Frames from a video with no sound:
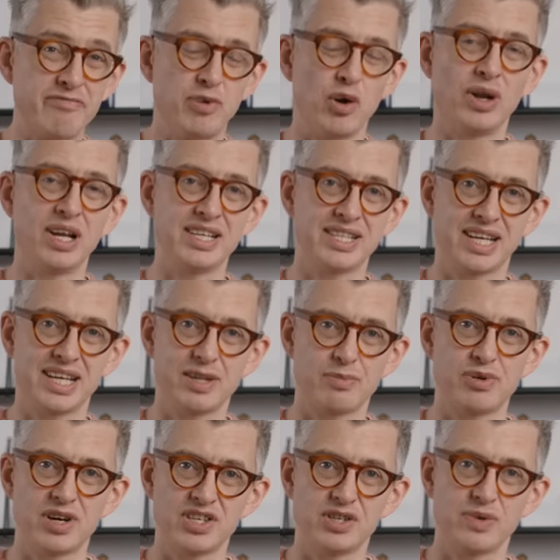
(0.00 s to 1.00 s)
boiling to get the
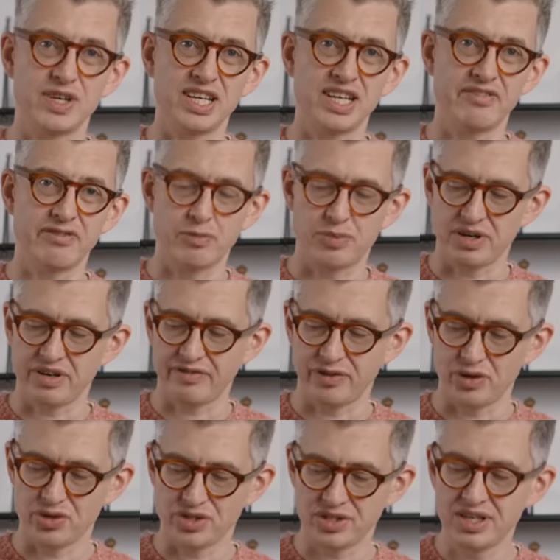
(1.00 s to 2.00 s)
pressure we need for
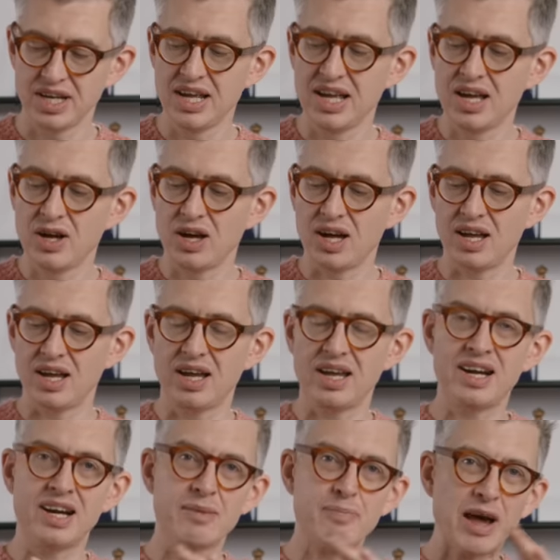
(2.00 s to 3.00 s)
pre-infusion. And
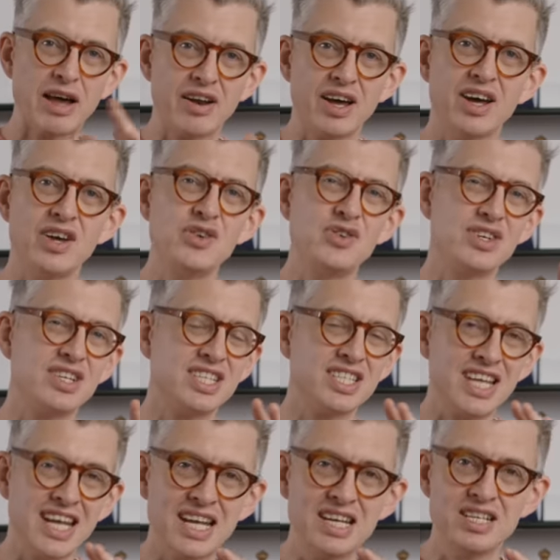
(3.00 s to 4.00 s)
at about
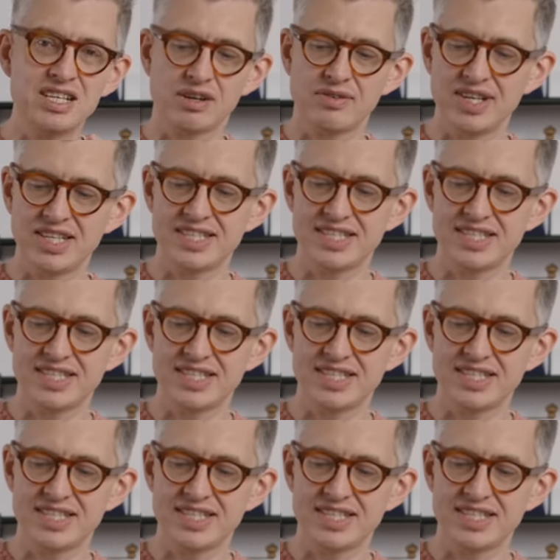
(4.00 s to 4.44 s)
110 degrees